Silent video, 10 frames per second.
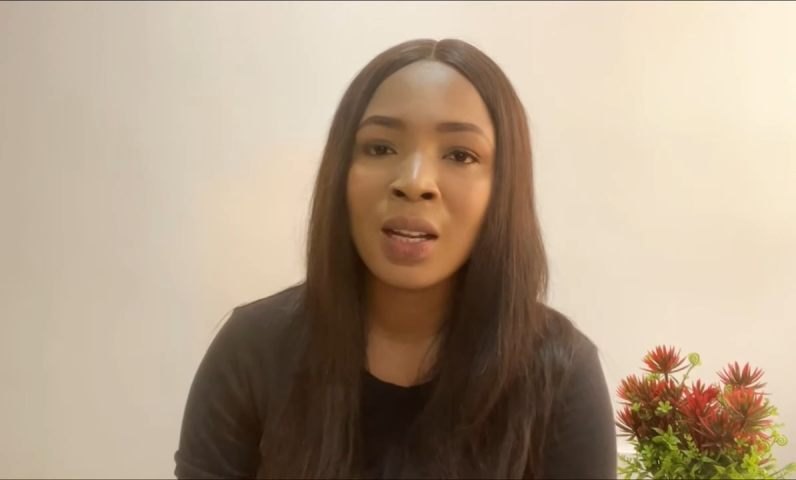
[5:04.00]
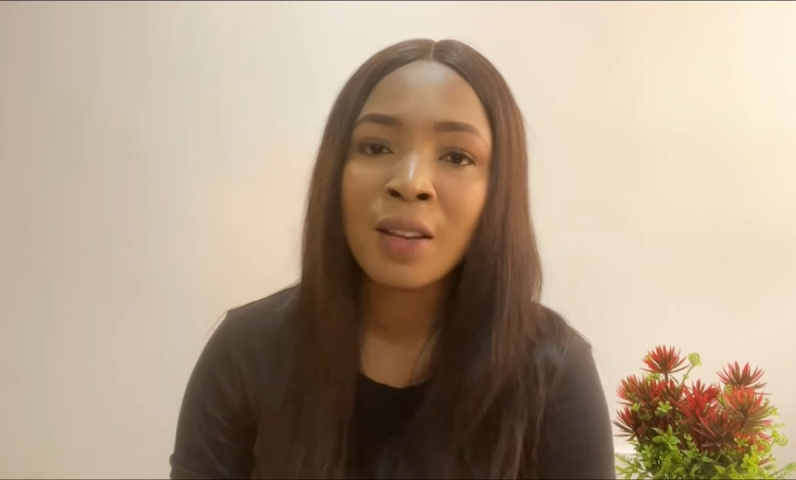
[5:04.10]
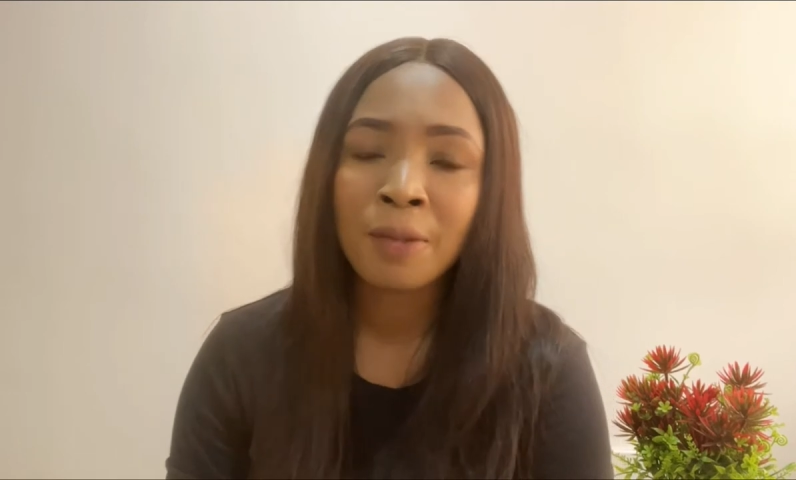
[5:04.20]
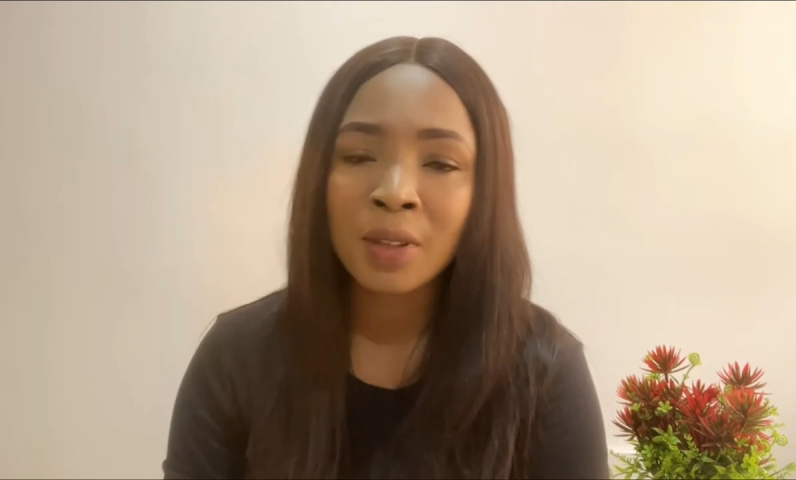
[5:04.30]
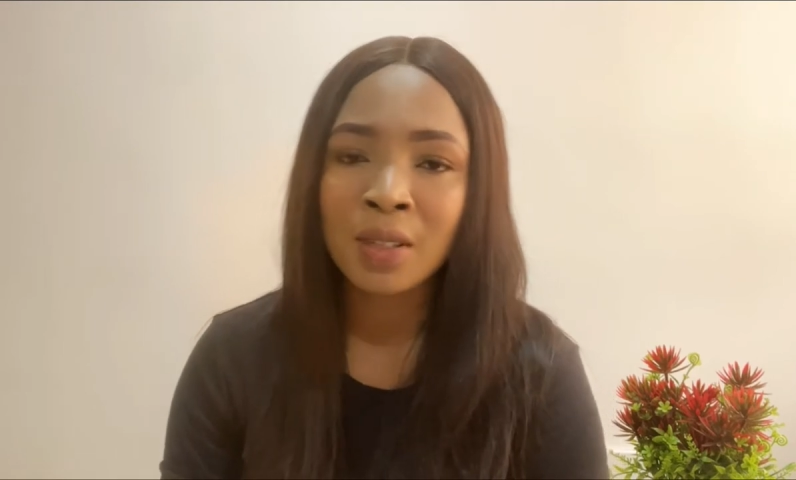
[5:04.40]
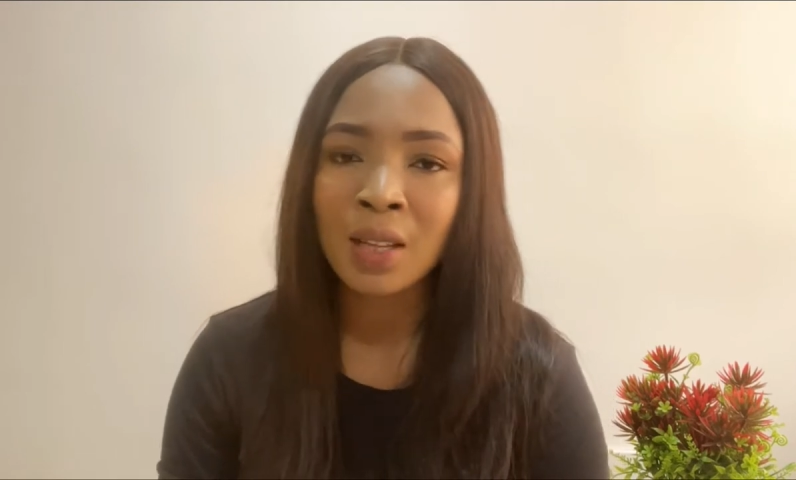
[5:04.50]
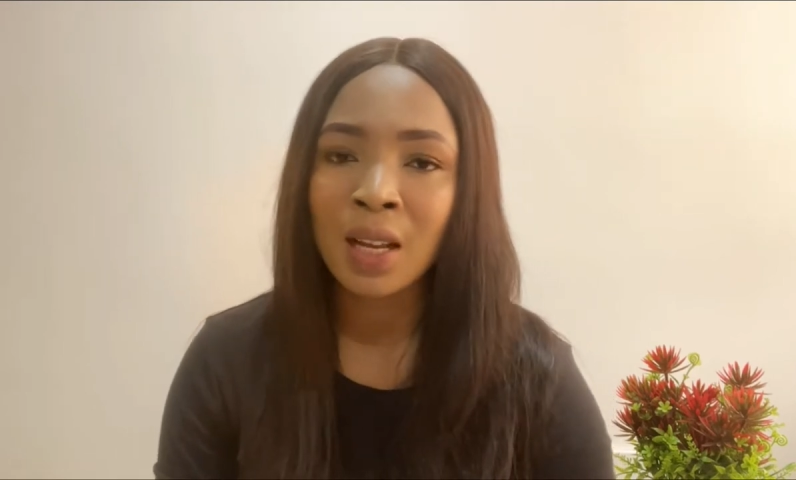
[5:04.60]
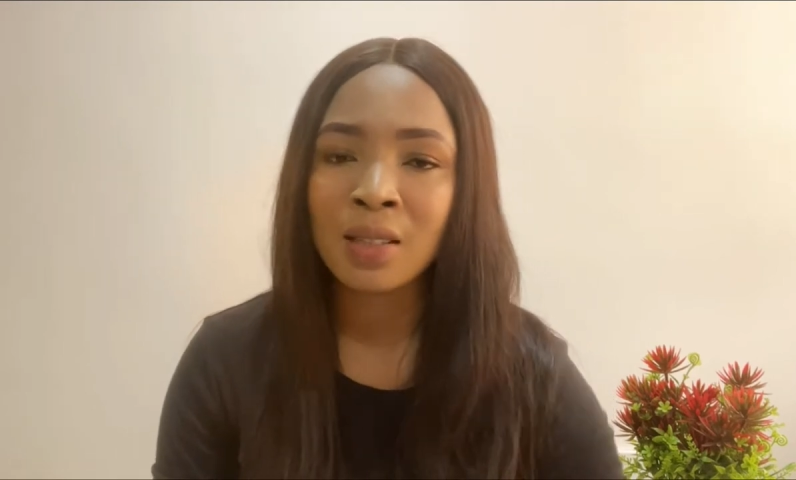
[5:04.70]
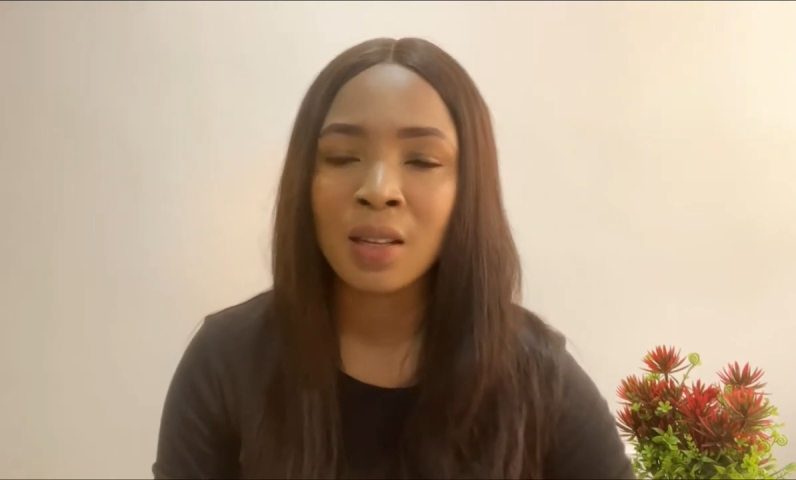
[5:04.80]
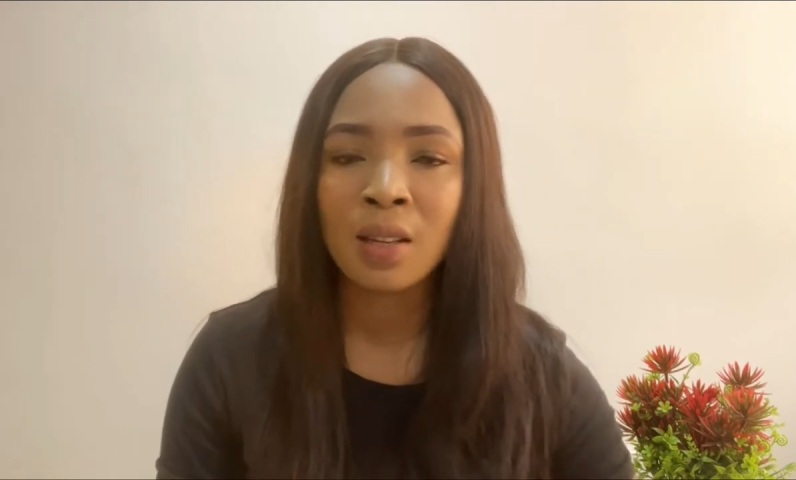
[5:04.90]
fixing
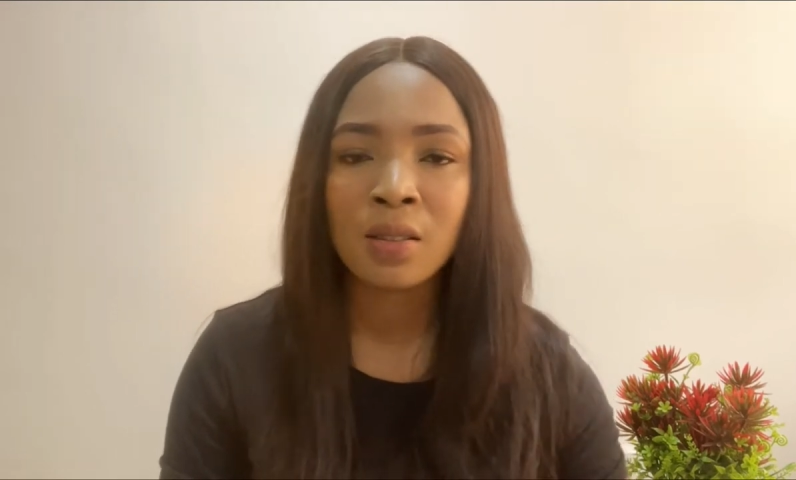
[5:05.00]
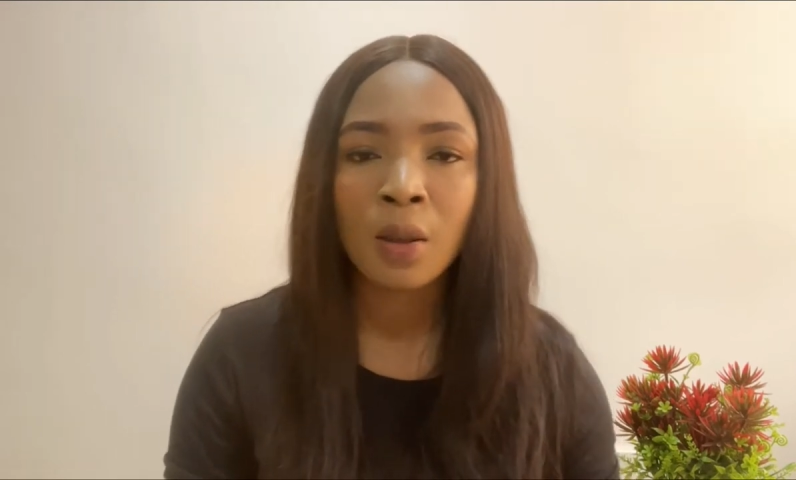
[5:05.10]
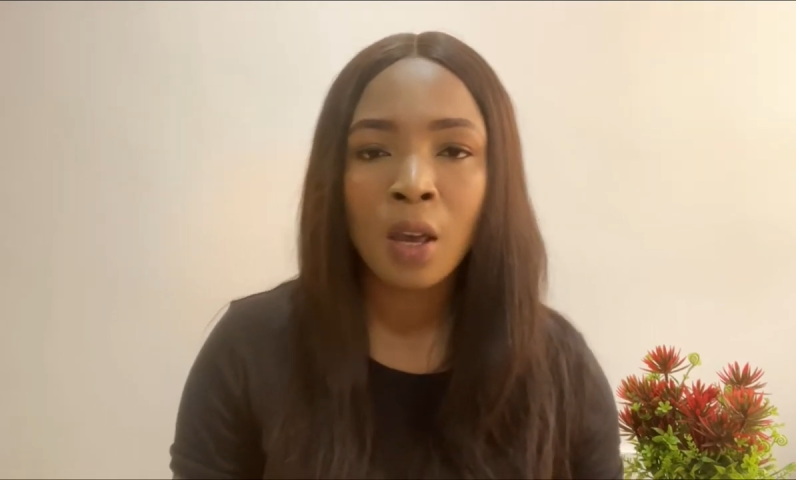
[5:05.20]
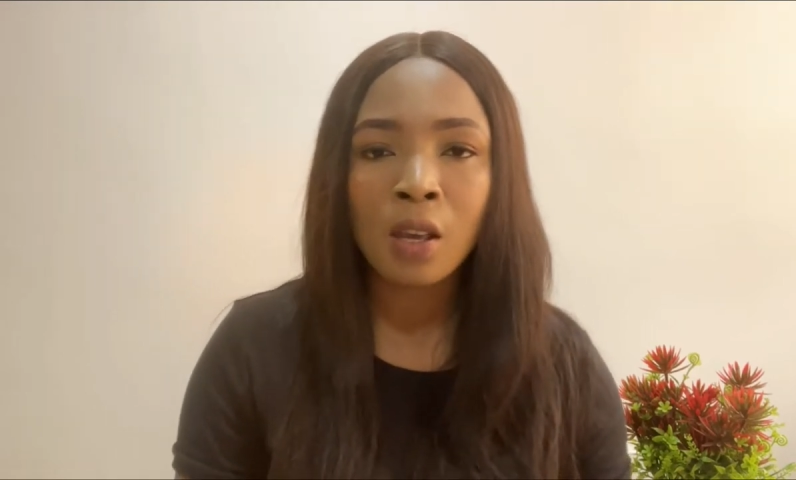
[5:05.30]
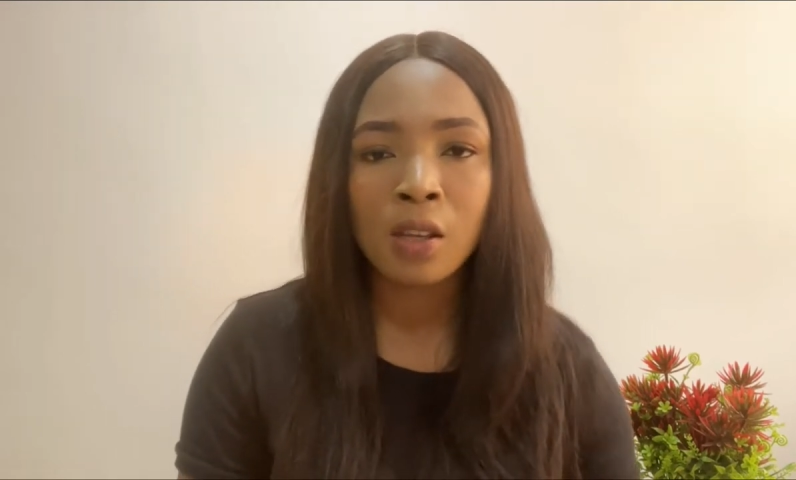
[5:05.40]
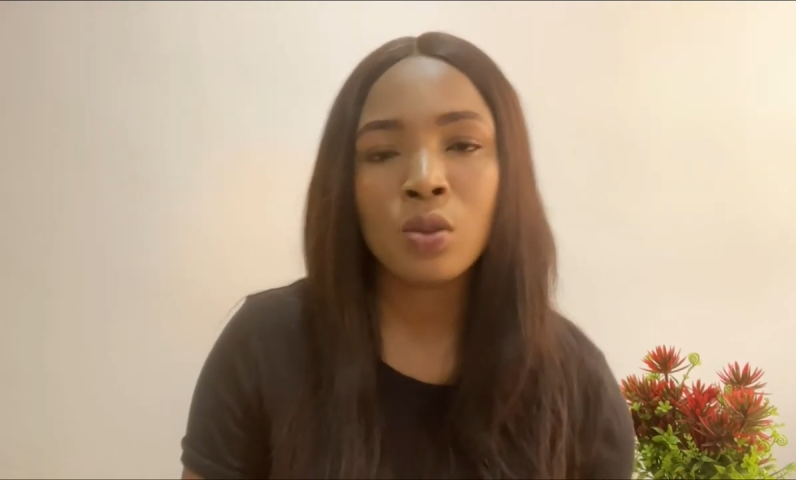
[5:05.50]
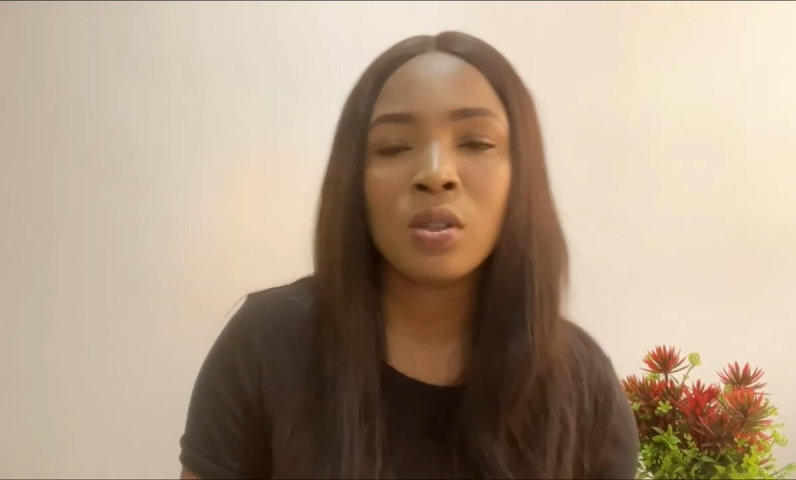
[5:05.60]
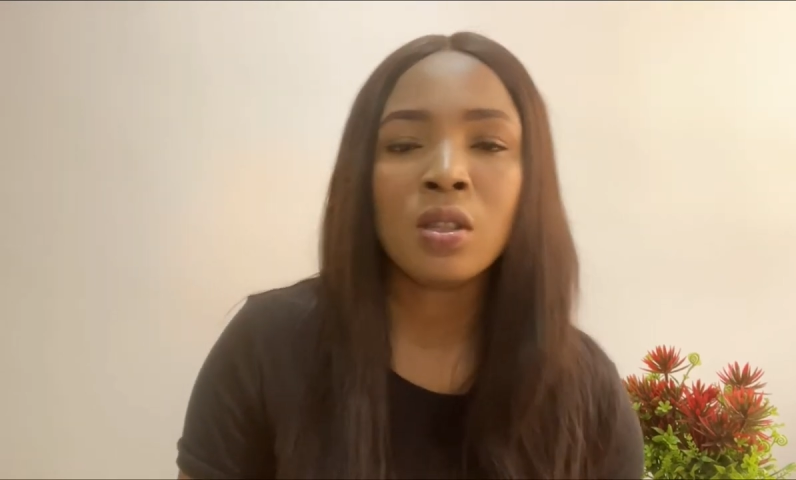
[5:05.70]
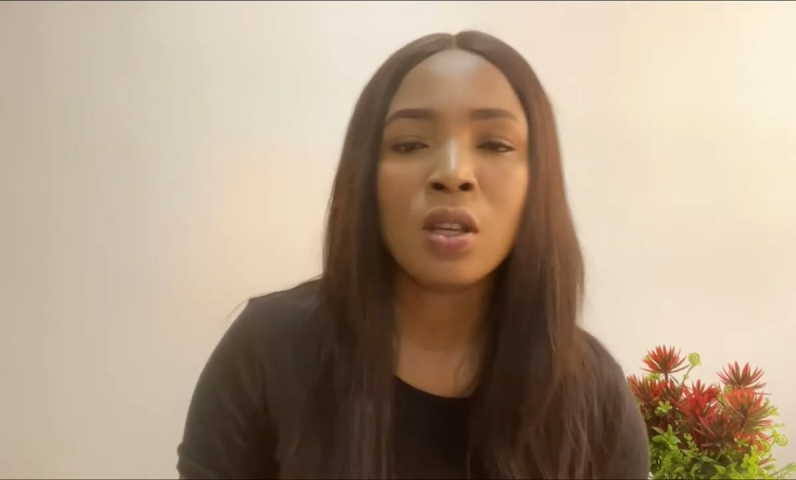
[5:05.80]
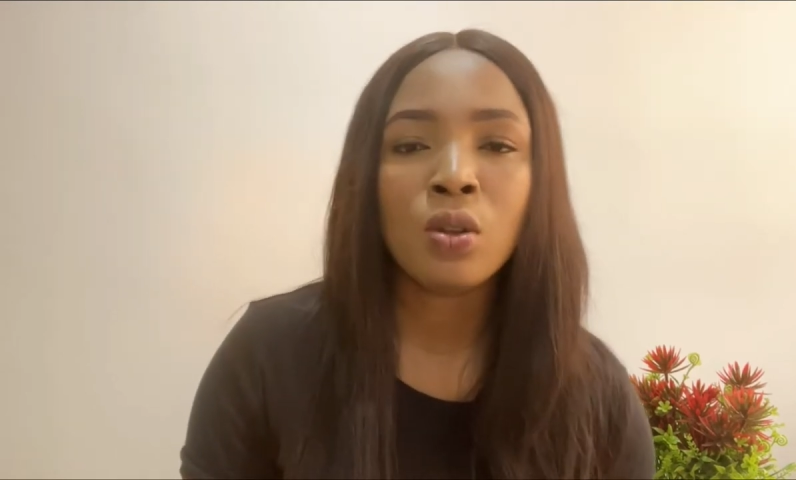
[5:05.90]
AdSense, it will
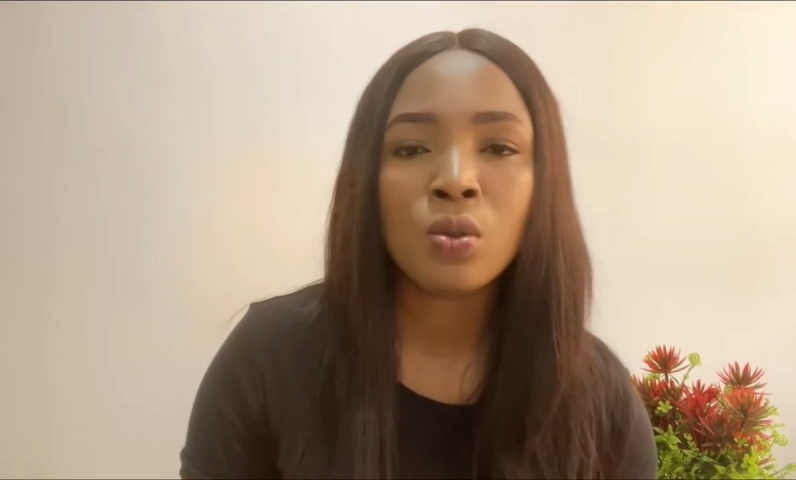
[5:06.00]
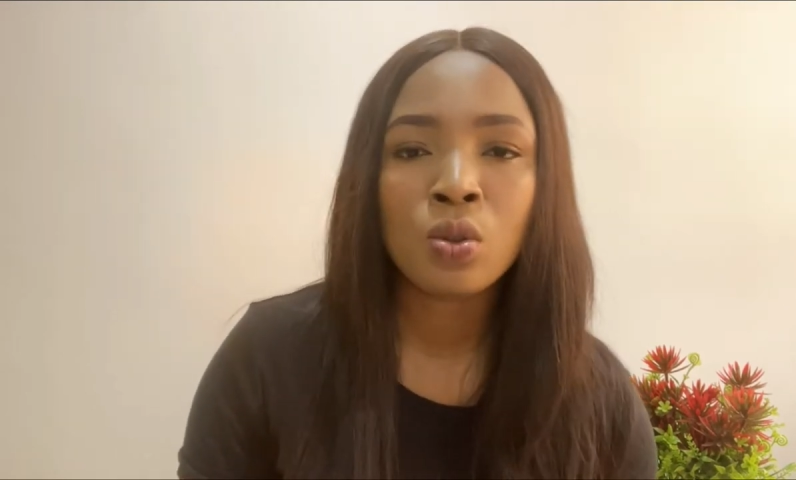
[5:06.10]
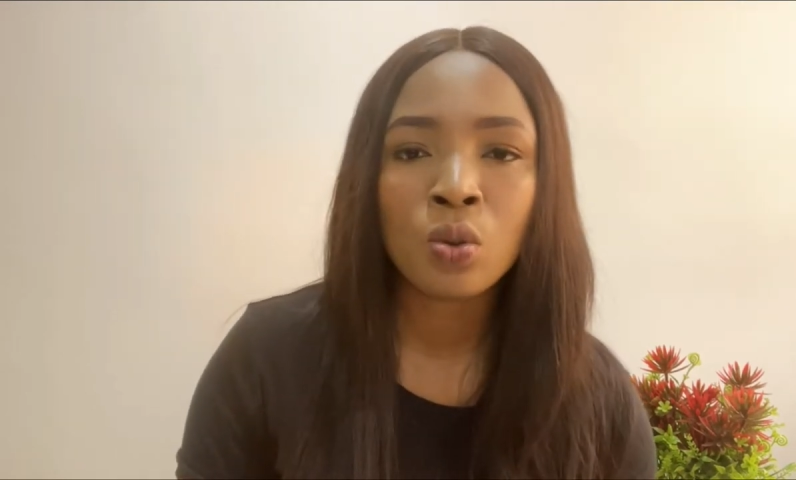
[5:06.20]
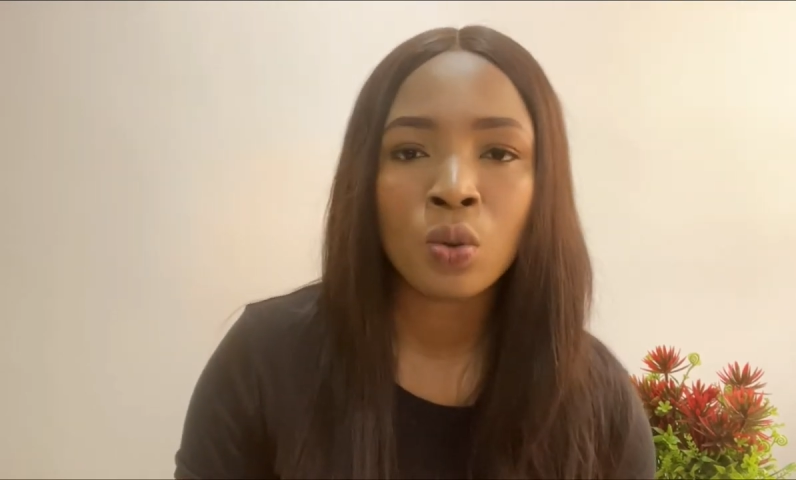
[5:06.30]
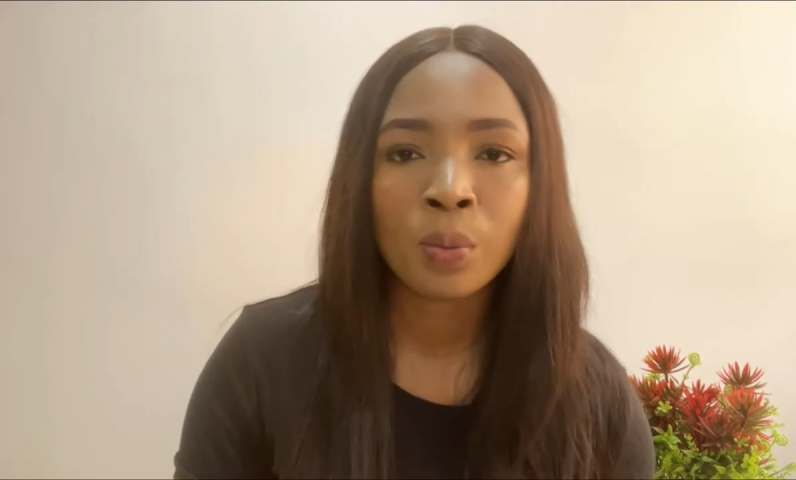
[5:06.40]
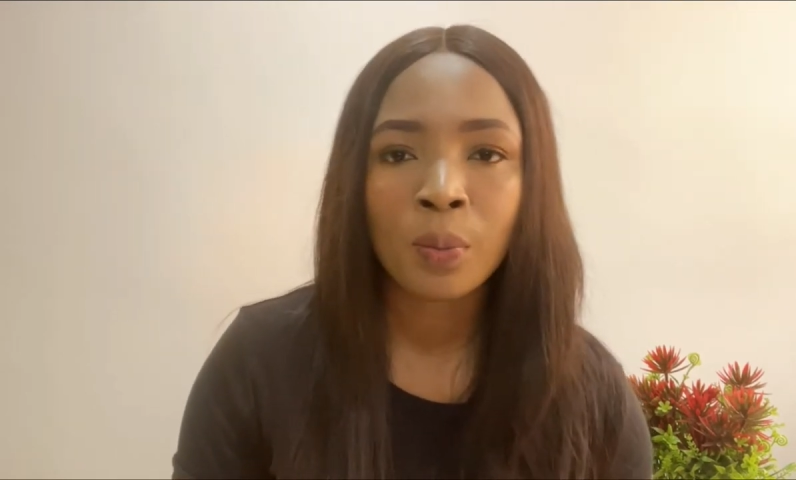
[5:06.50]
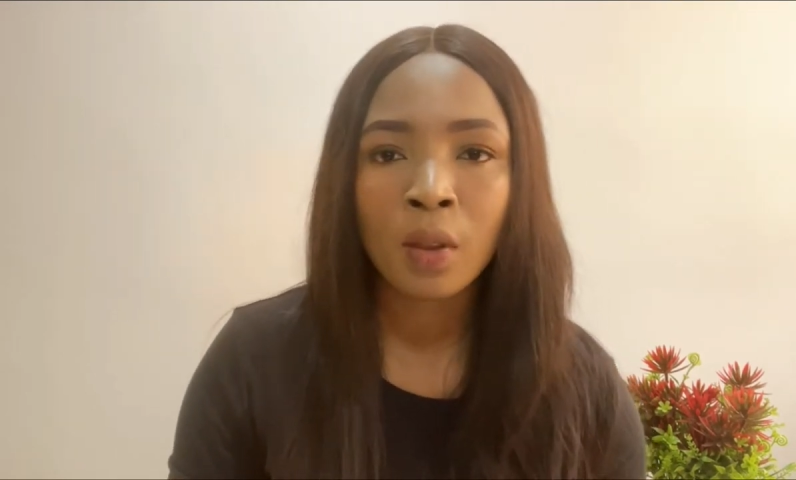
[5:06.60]
take you to